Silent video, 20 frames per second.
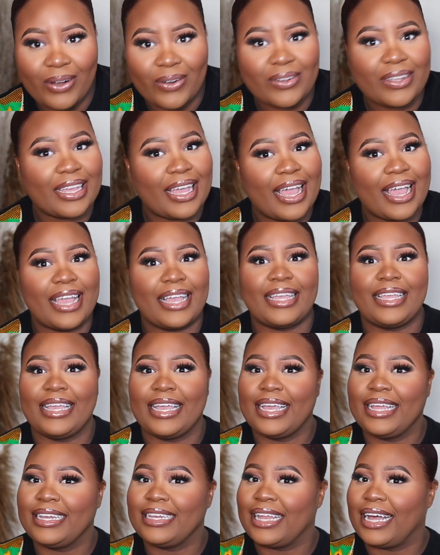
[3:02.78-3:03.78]
okay?
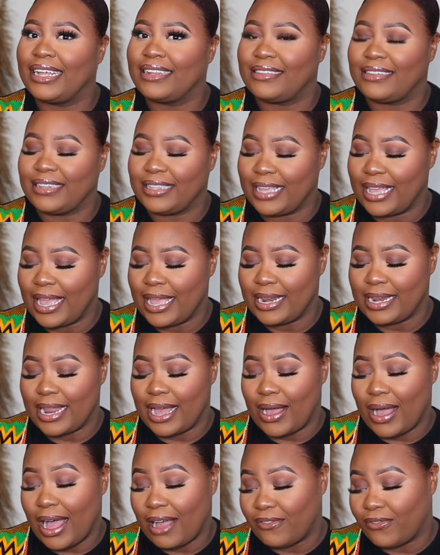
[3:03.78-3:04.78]
Get .ca.
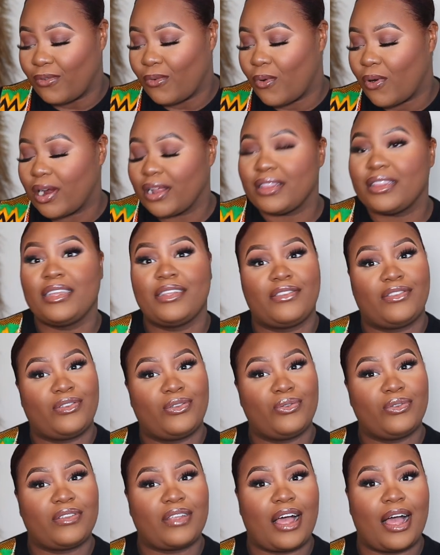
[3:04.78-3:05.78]
Now, I've worn this
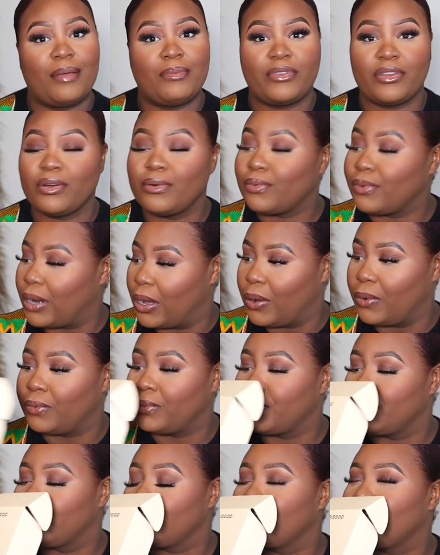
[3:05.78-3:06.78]
2 times in a
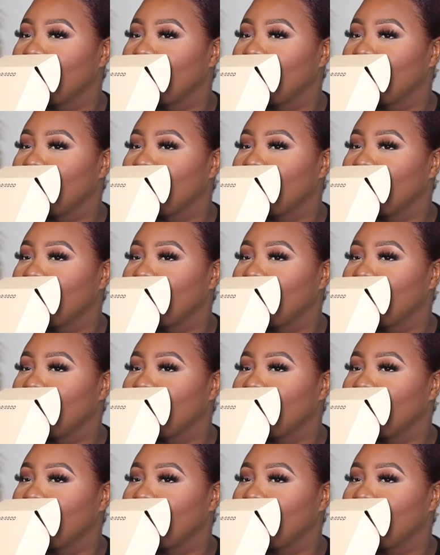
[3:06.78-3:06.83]
row